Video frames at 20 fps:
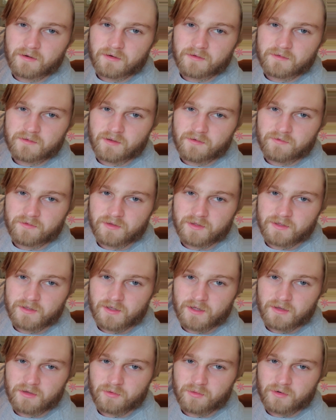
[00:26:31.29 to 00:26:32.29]
It's definitely
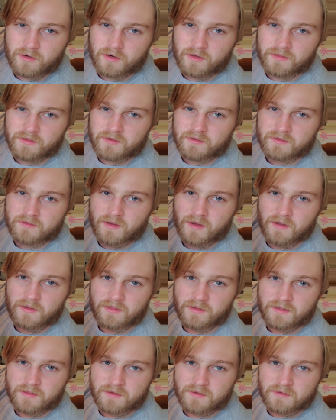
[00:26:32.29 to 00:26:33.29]
yellower on this side
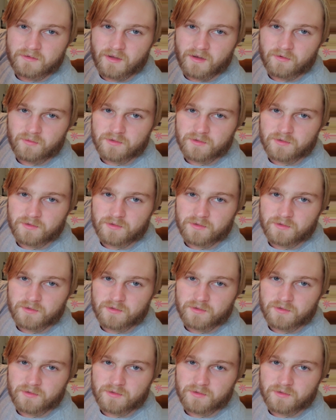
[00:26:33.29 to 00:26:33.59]
than this side,